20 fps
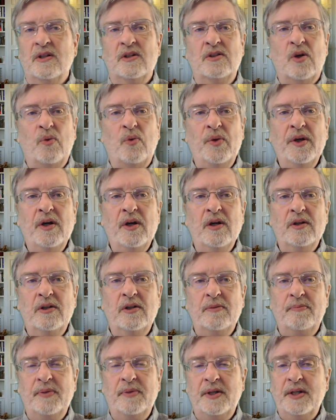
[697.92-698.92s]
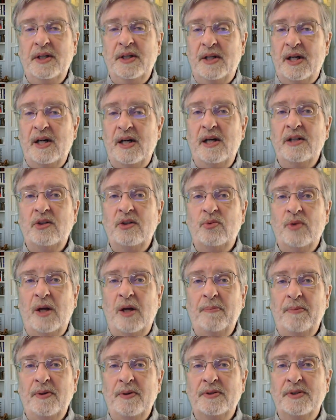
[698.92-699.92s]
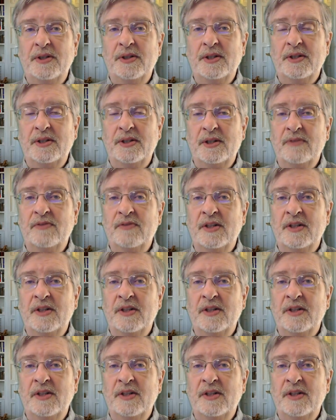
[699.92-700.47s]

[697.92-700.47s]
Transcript: So we are to be God's representative